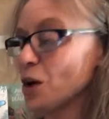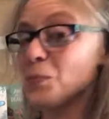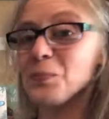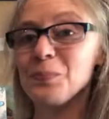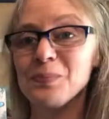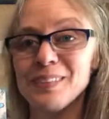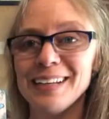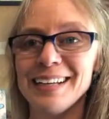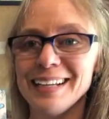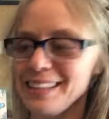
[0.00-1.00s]
Oh,
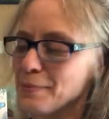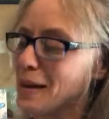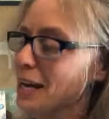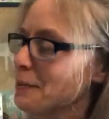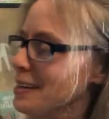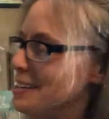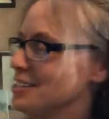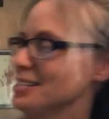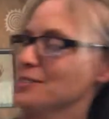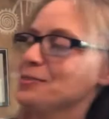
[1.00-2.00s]
in the back
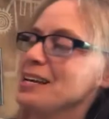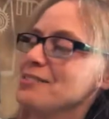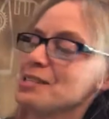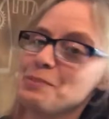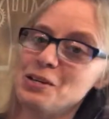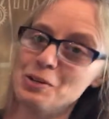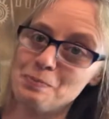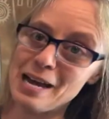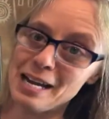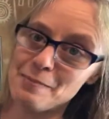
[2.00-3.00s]
pages, we have something called
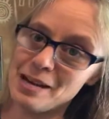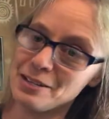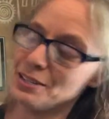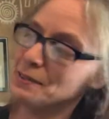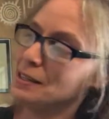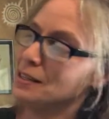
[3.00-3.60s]
back matter,